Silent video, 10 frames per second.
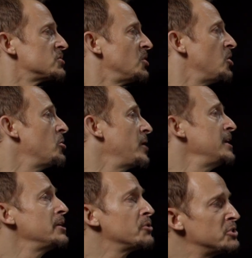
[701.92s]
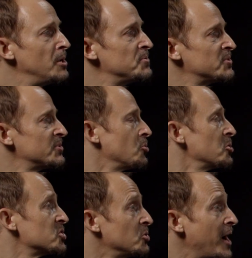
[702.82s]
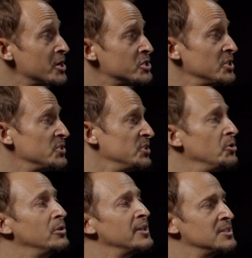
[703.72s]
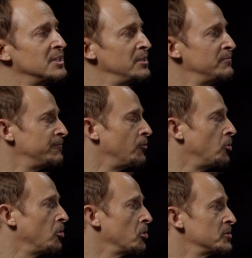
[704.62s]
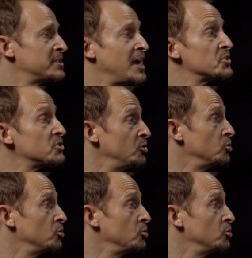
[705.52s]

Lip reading: So any other tips or strategies you'd like to give for task 2